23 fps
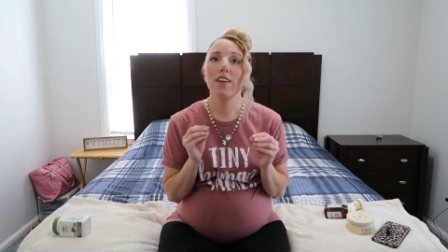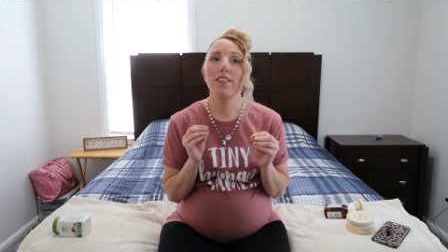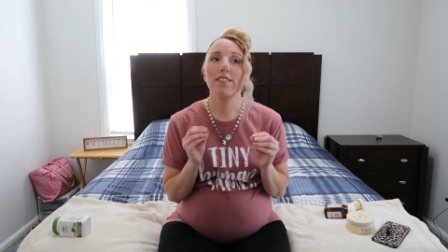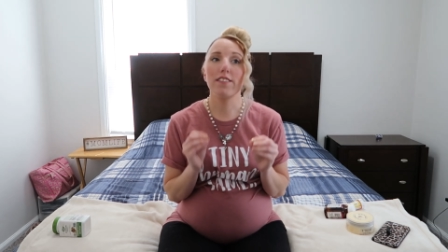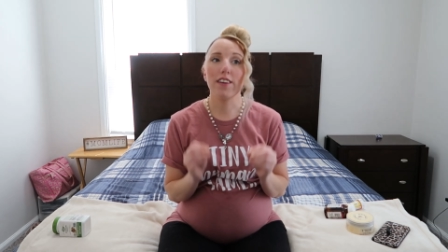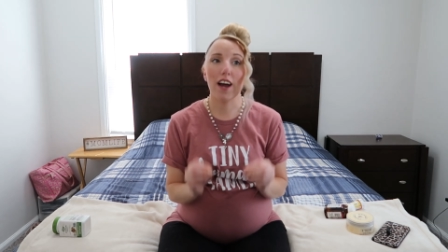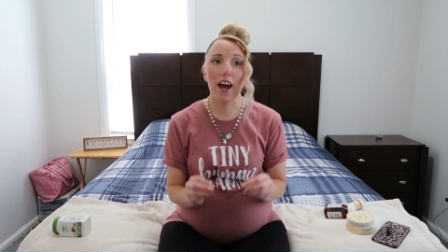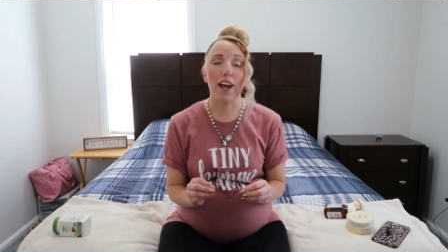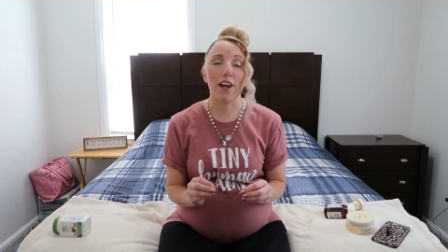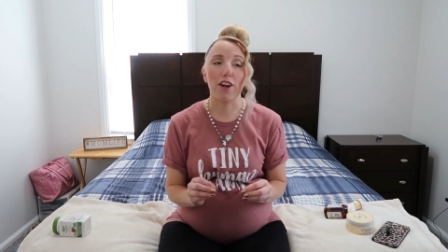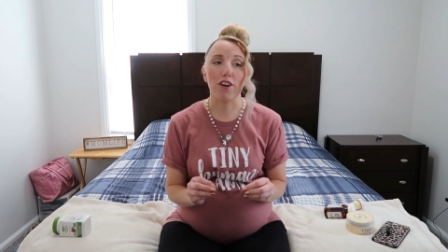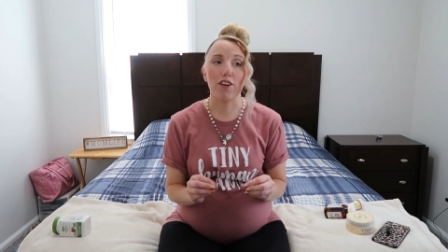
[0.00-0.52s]

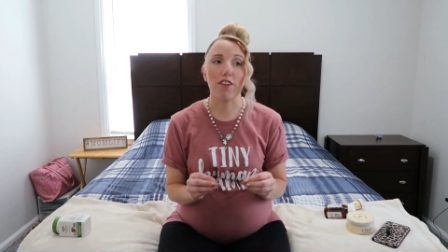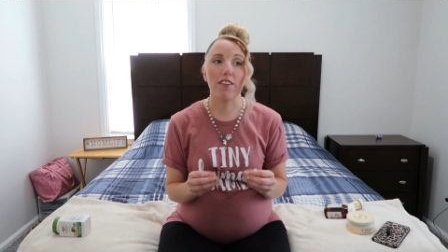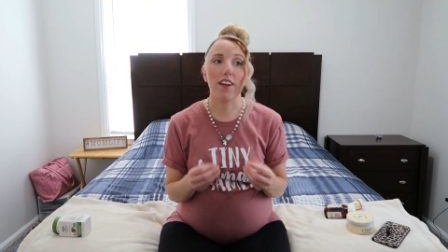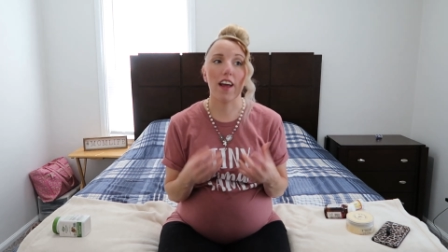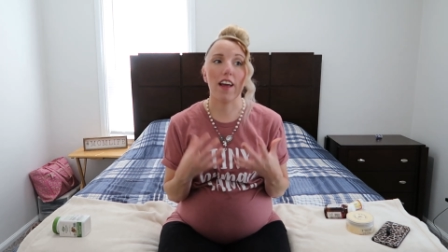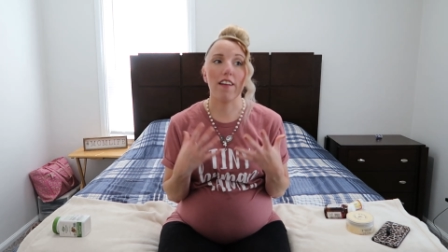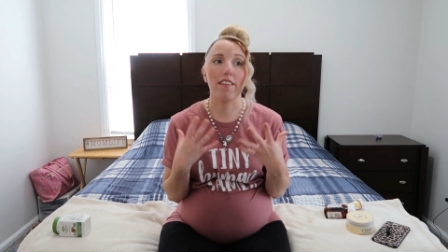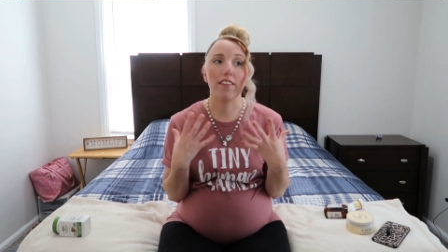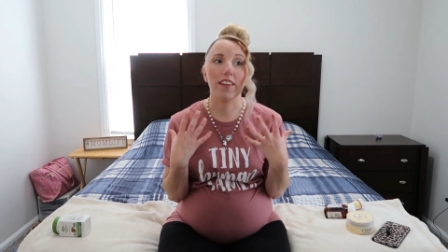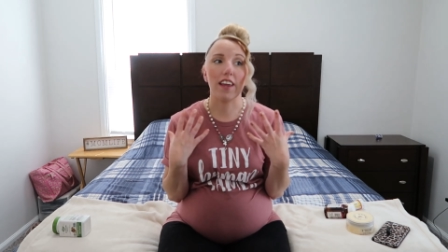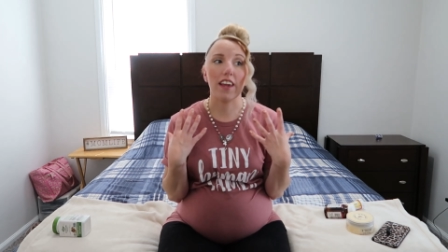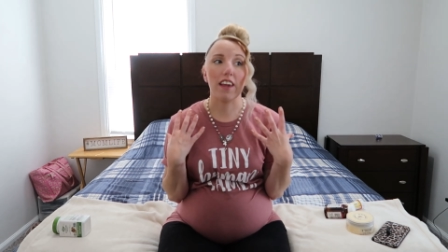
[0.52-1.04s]
tired
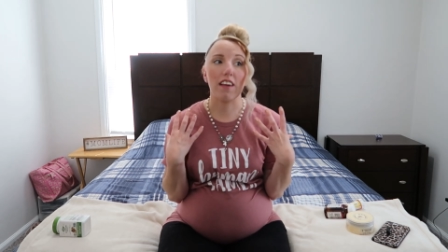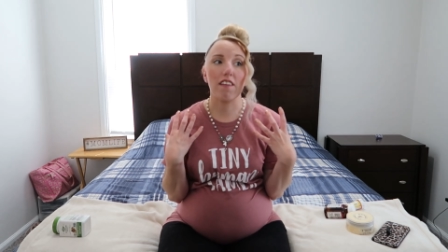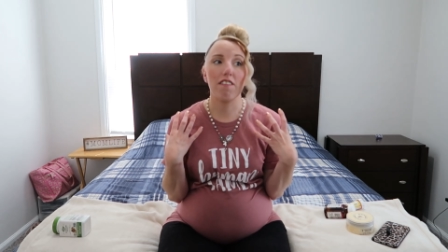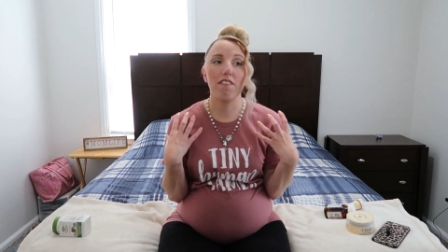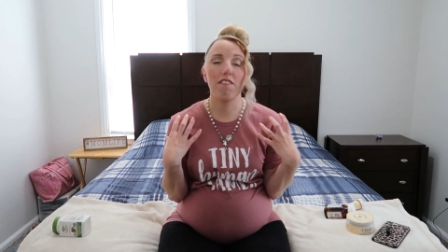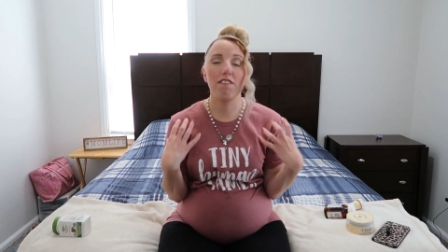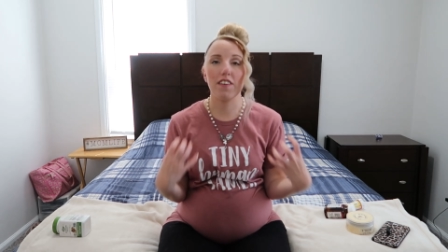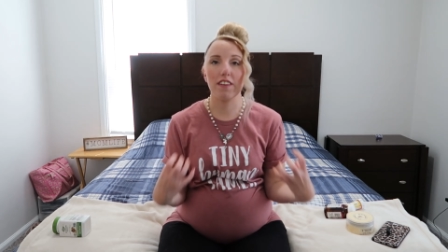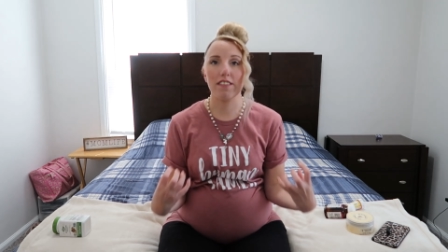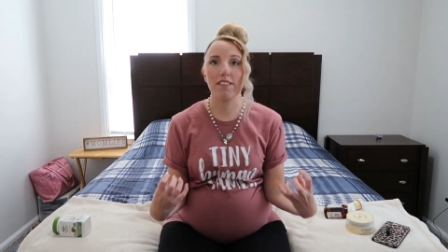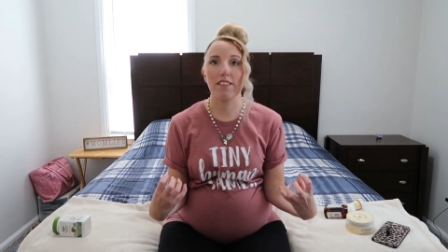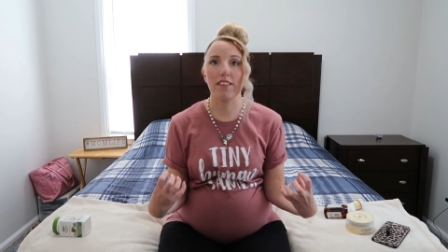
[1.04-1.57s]
and like
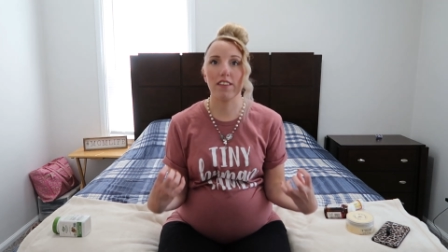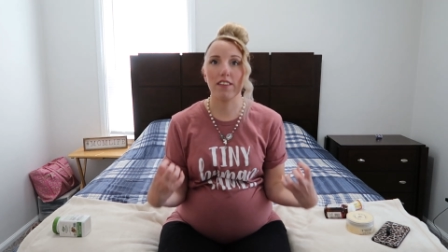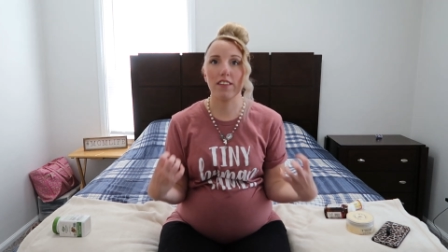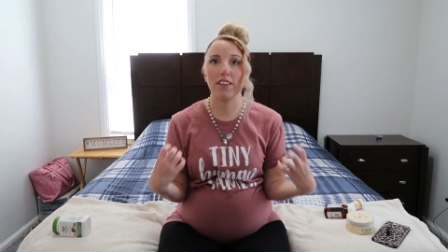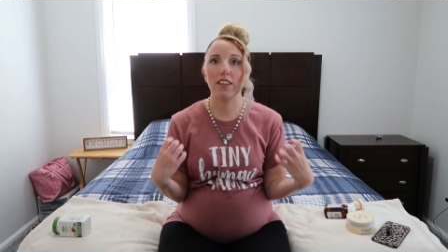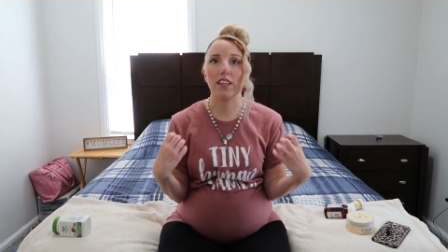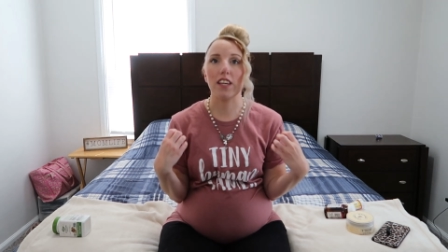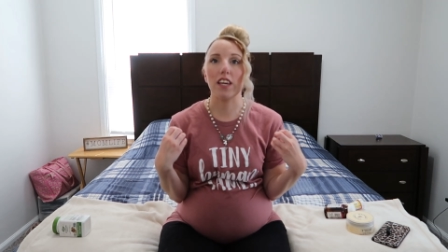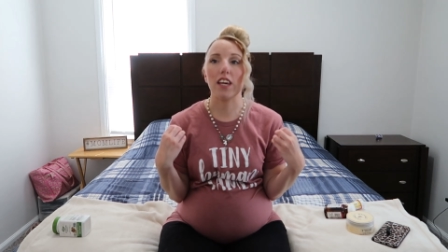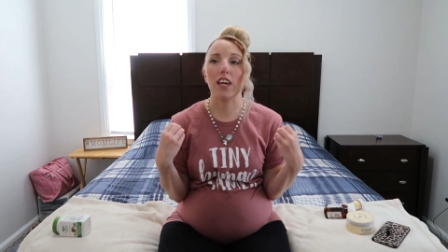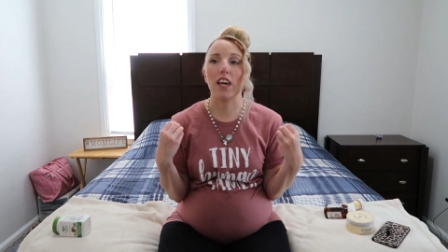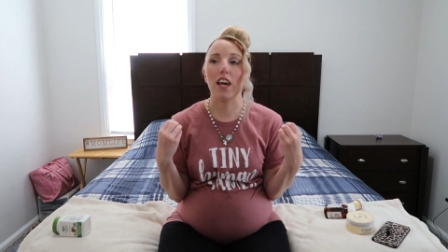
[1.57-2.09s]

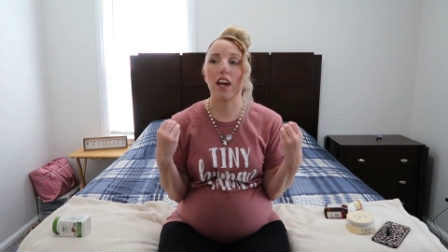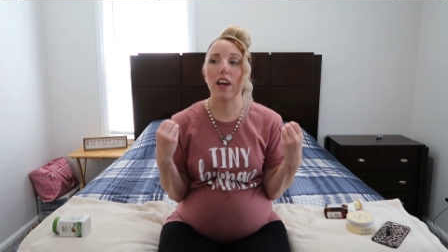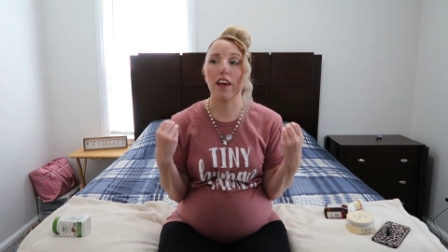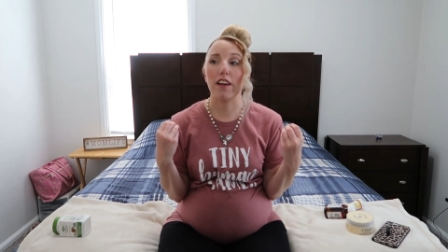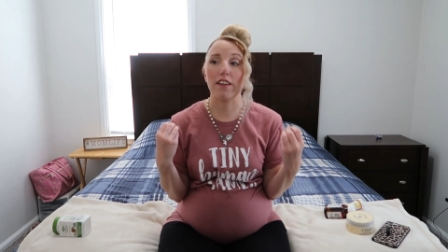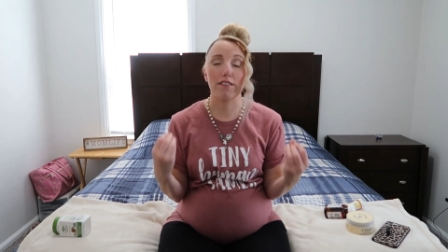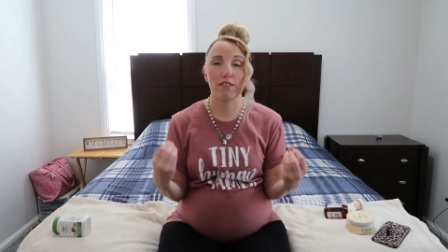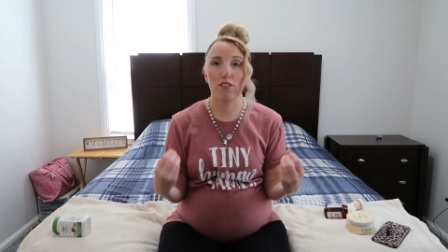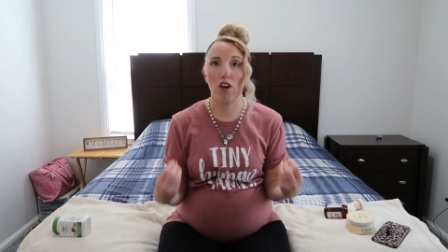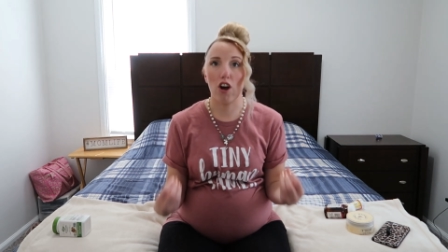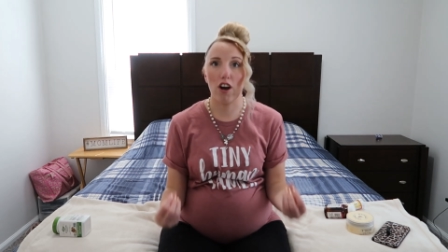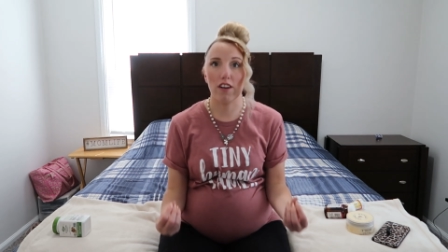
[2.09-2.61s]
physically
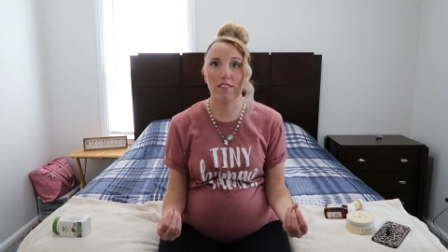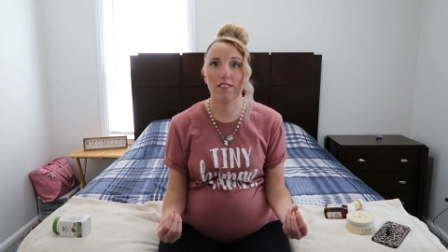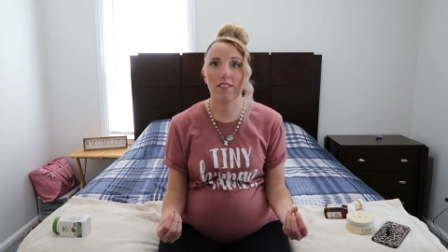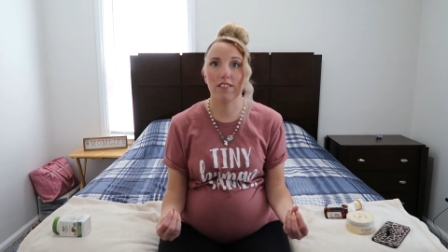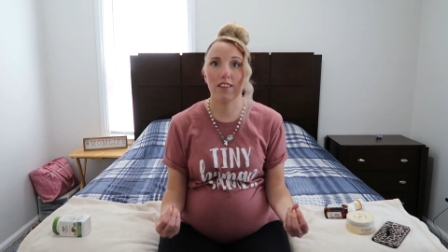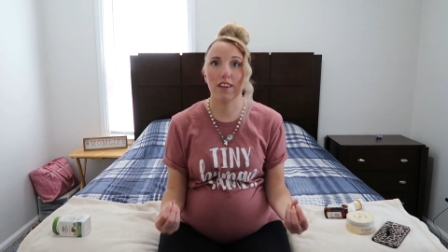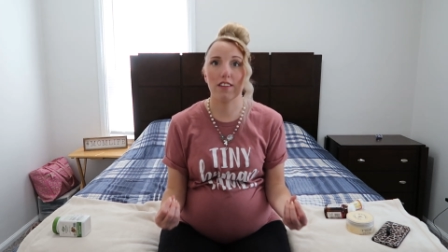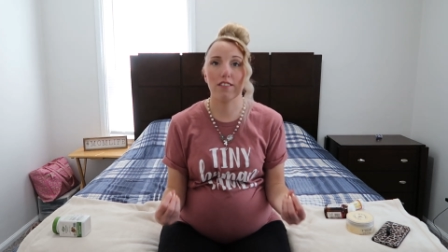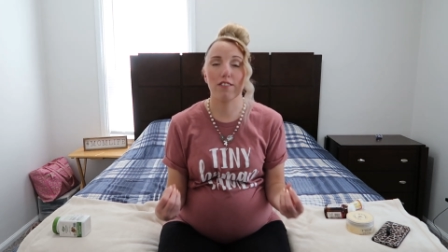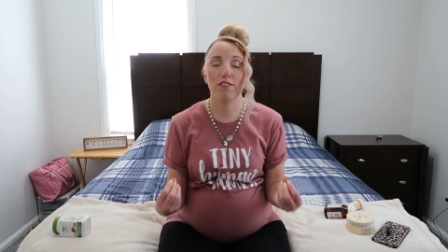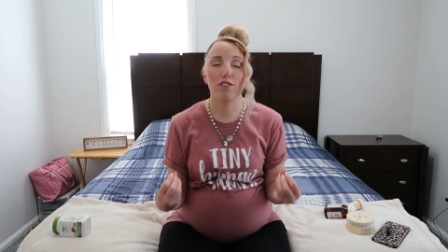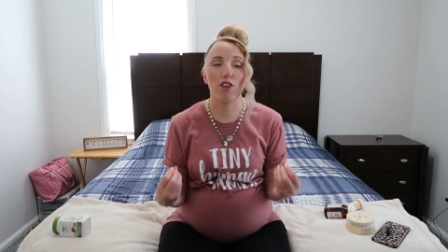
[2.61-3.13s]
exhausted.